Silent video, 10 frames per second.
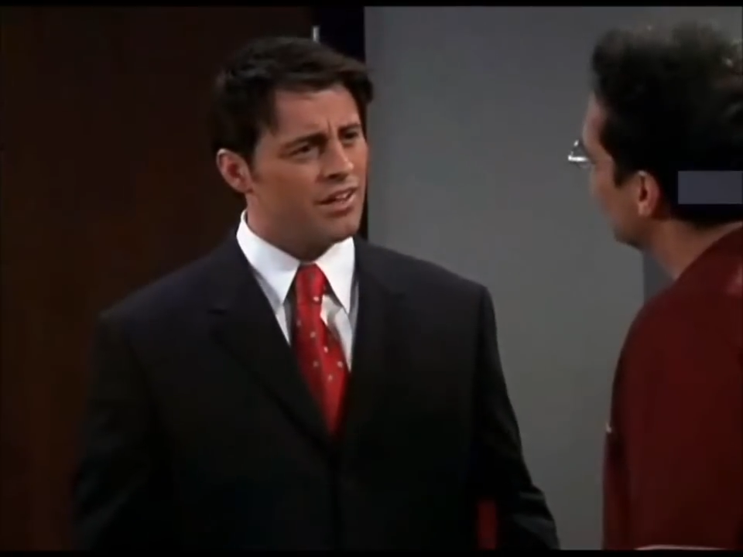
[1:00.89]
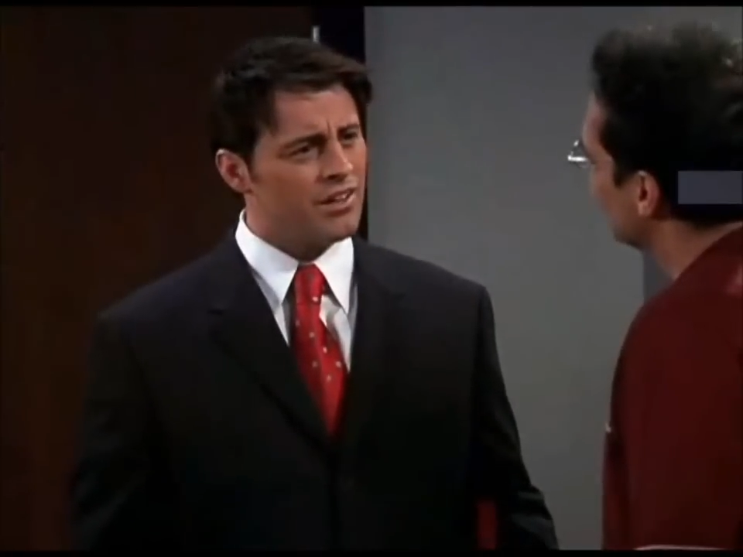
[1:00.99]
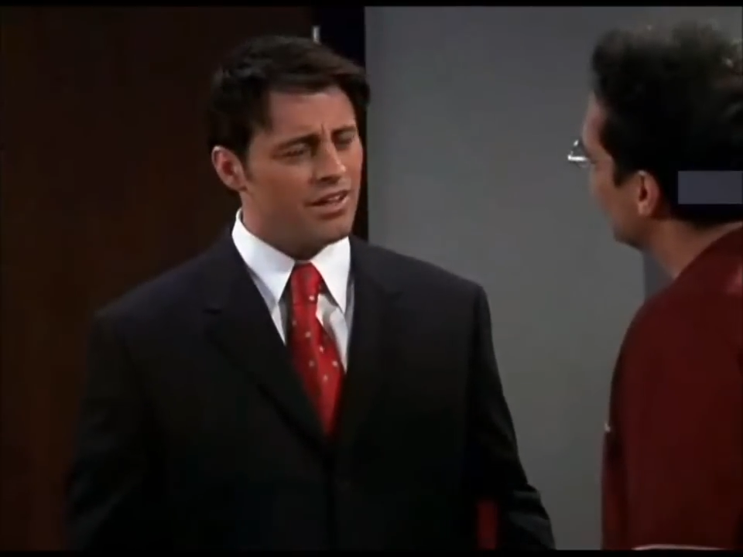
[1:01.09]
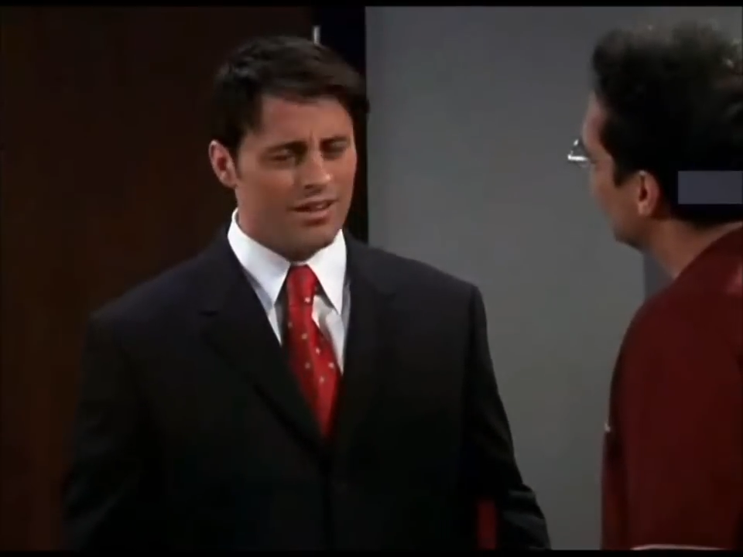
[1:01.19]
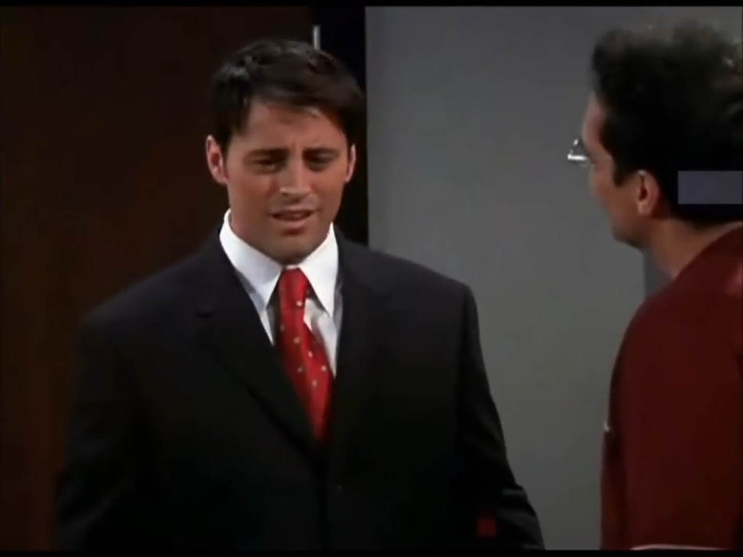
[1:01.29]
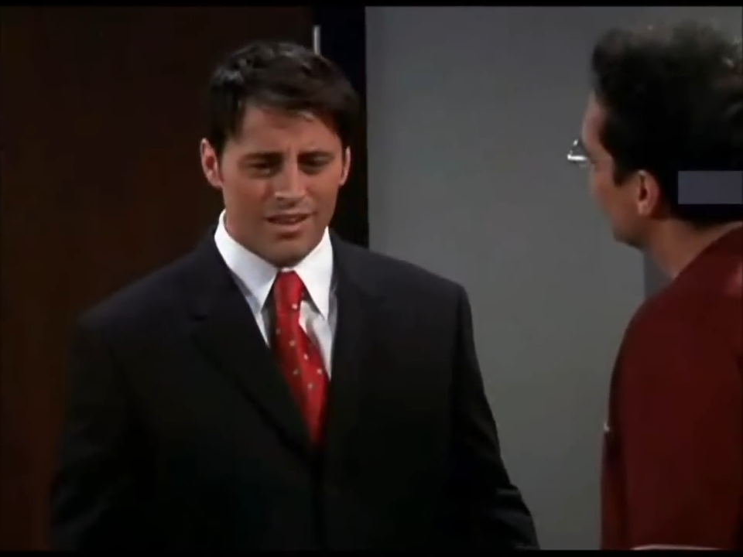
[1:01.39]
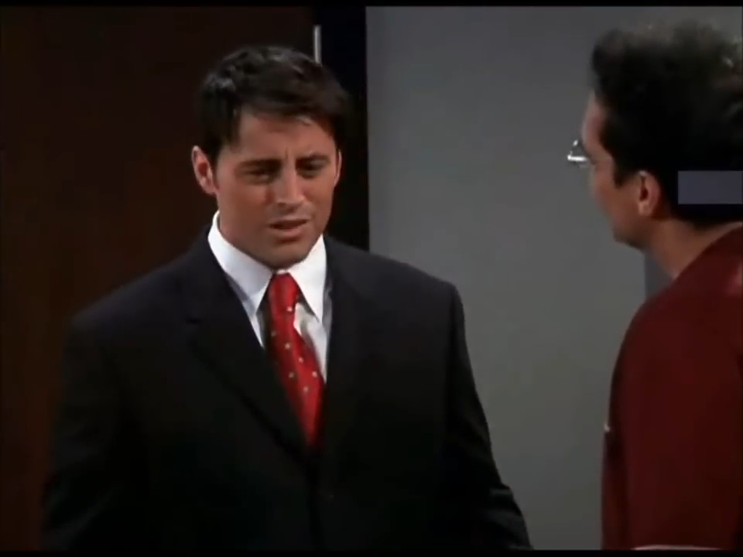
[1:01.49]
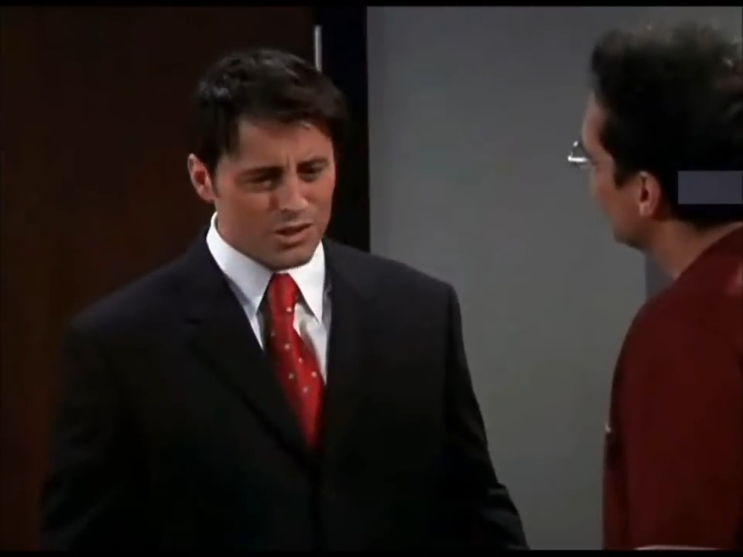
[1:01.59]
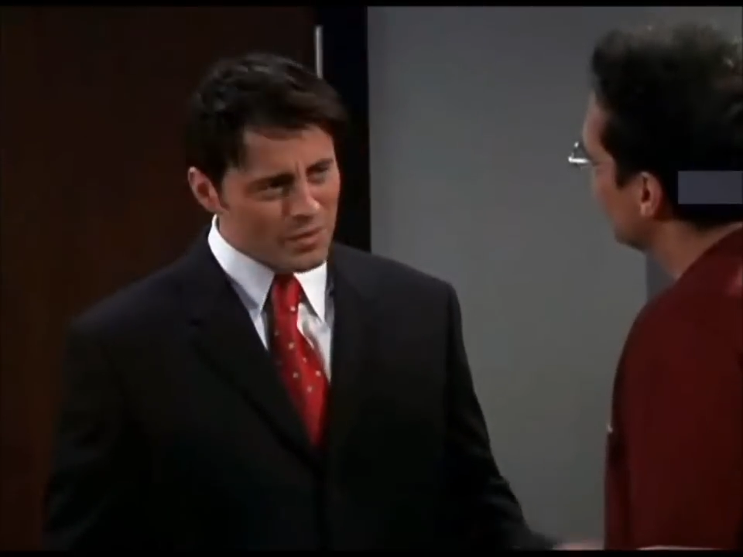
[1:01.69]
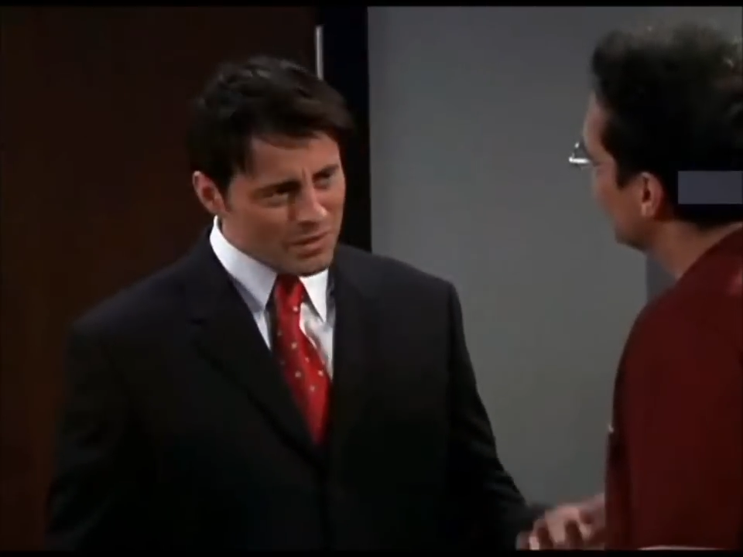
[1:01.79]

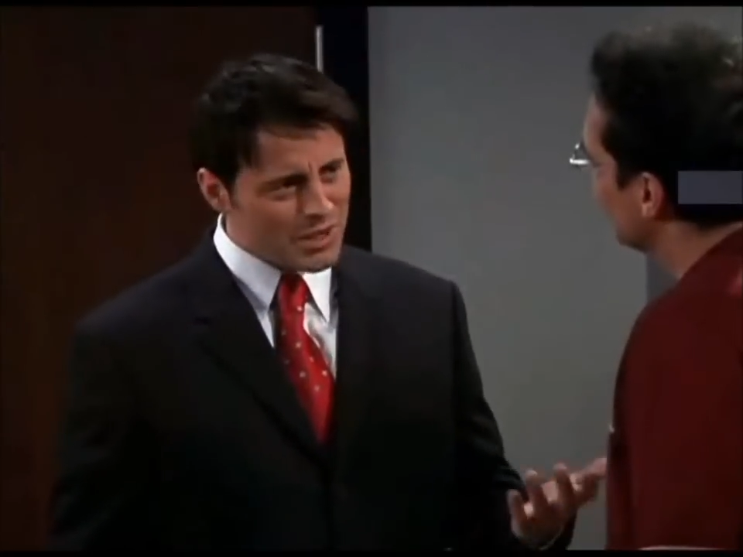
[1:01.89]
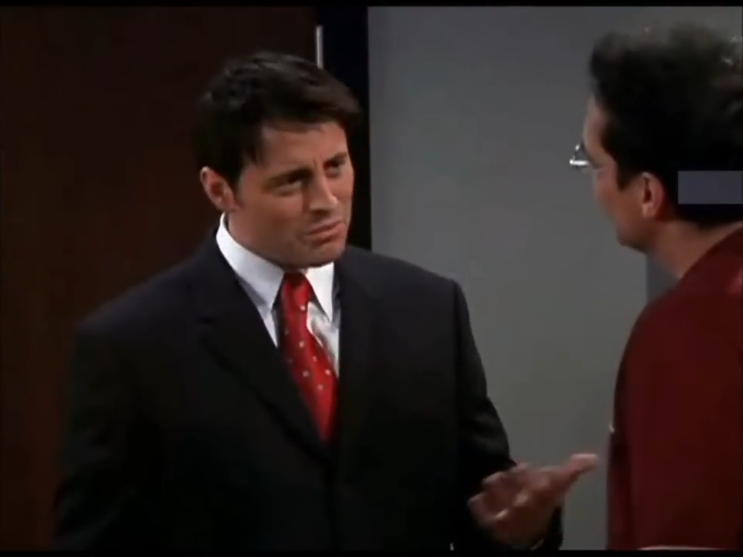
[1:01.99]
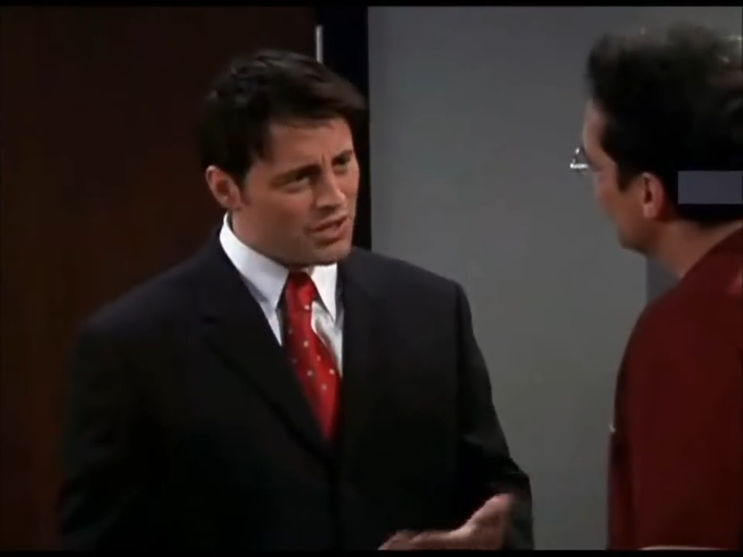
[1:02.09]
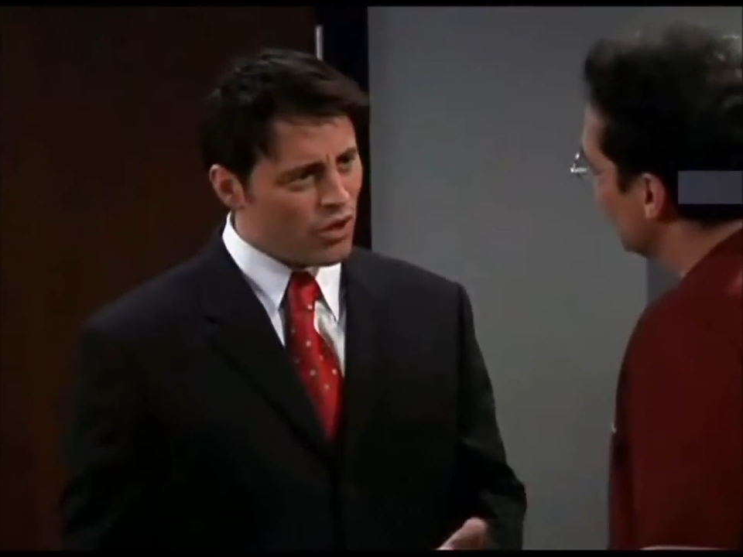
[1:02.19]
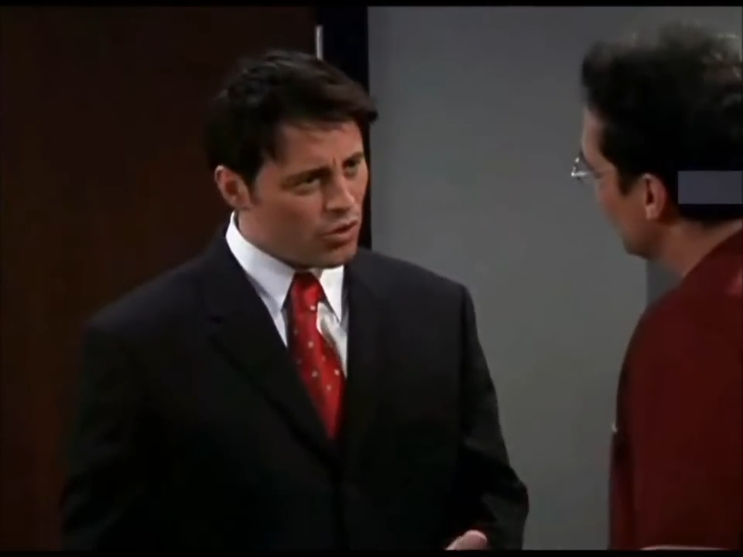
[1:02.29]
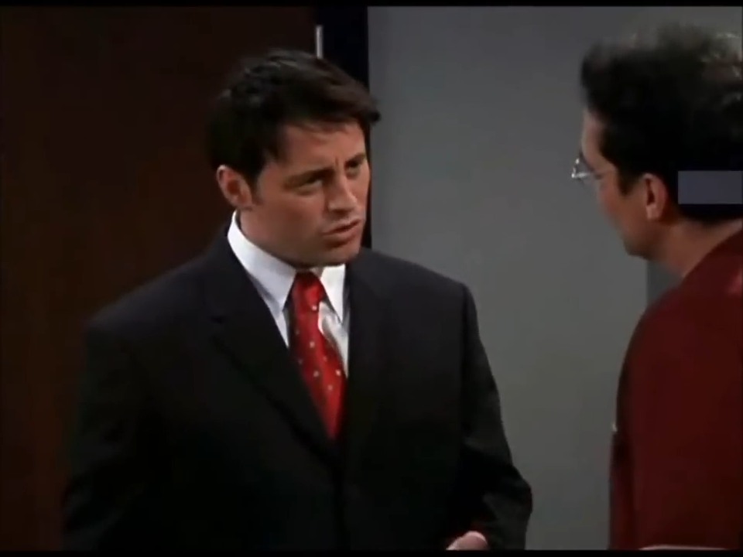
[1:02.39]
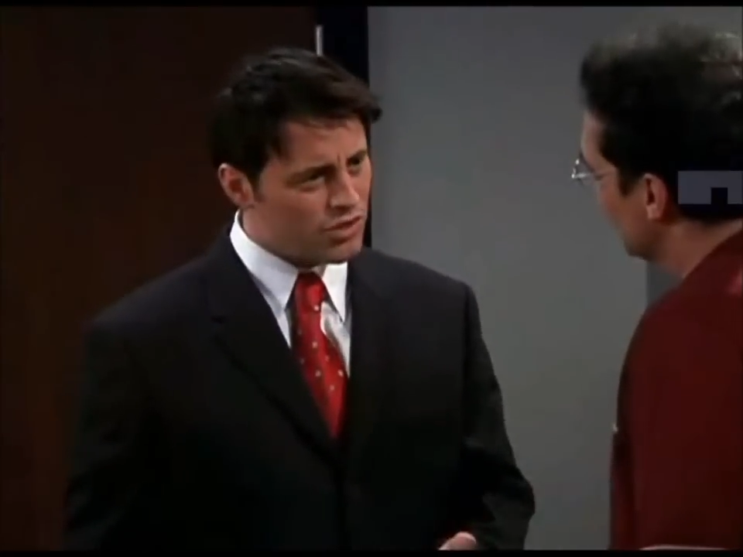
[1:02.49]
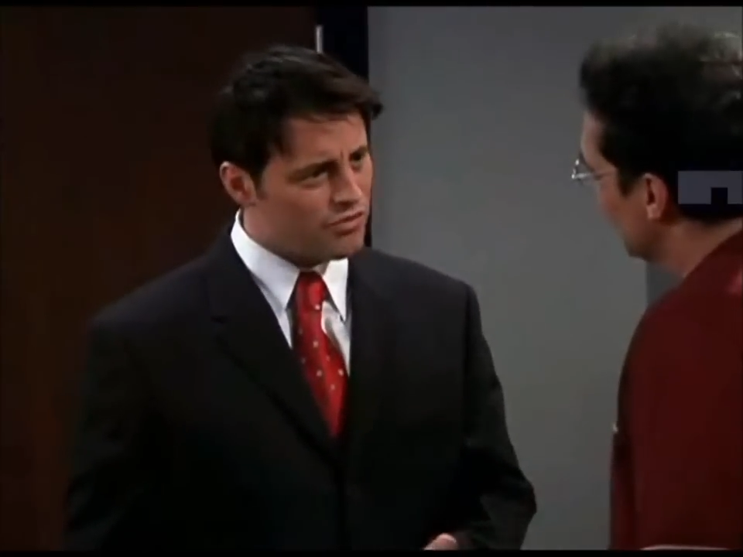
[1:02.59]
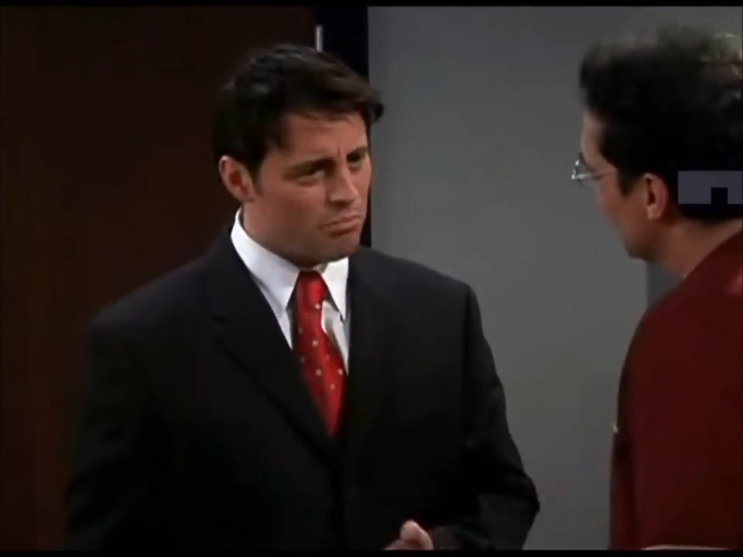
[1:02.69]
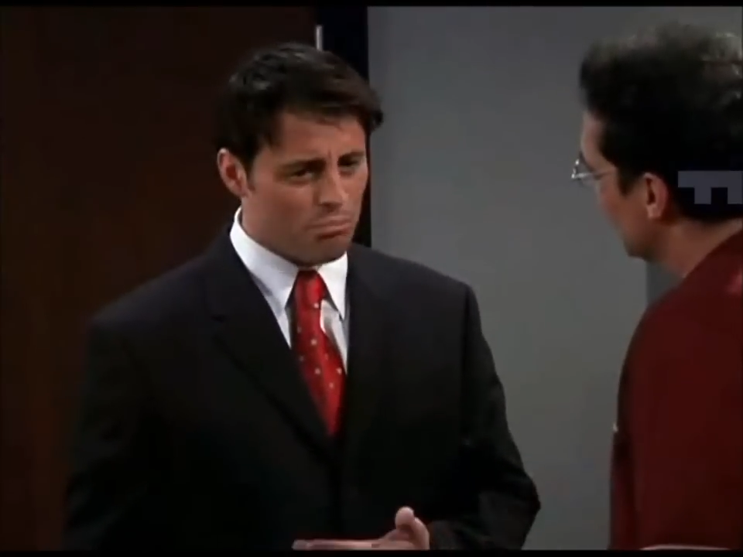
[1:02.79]
You expect me to be the host
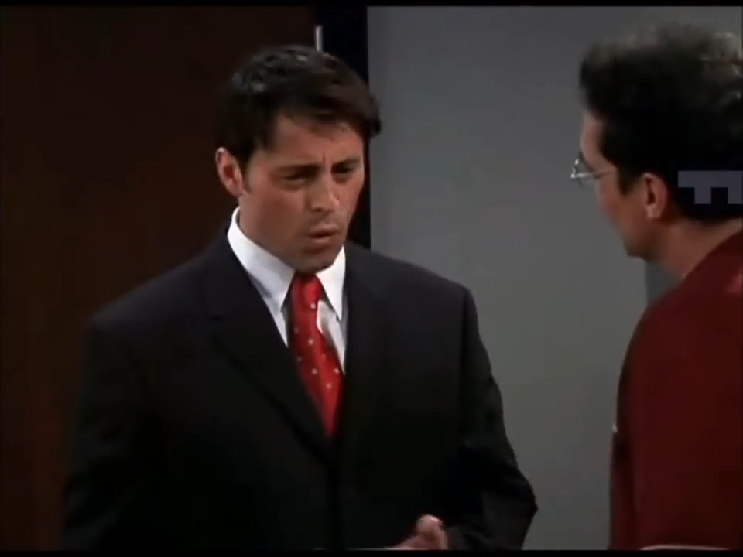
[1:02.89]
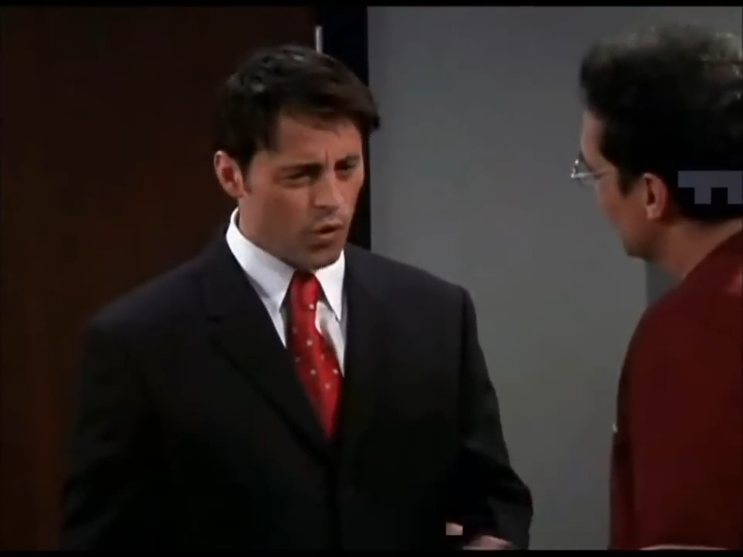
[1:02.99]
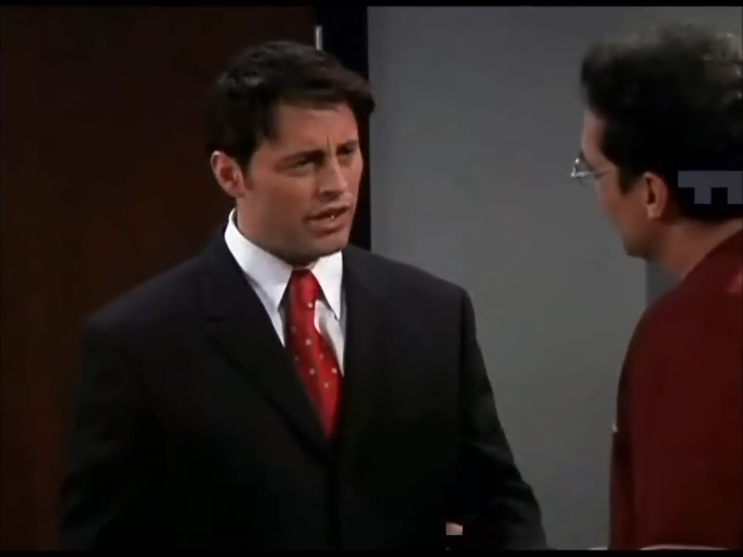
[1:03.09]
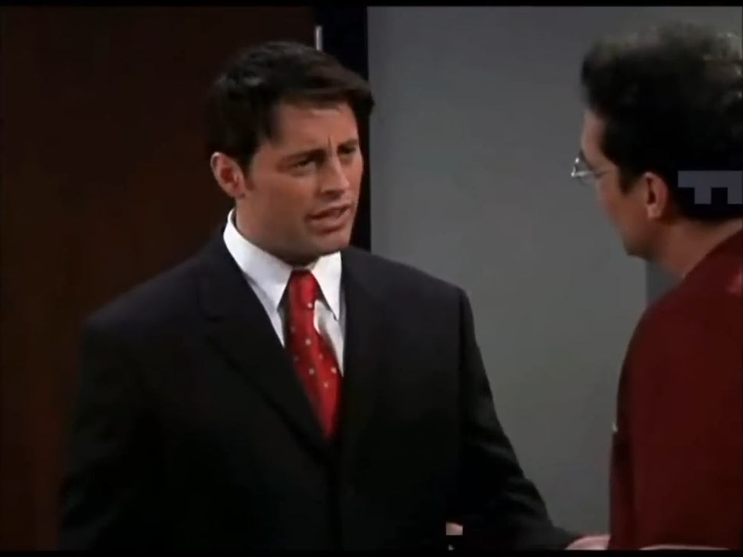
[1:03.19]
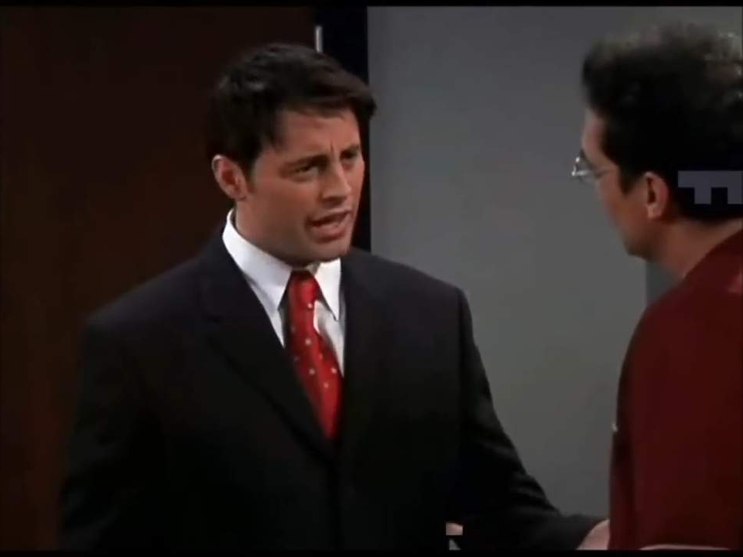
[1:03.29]
of a boring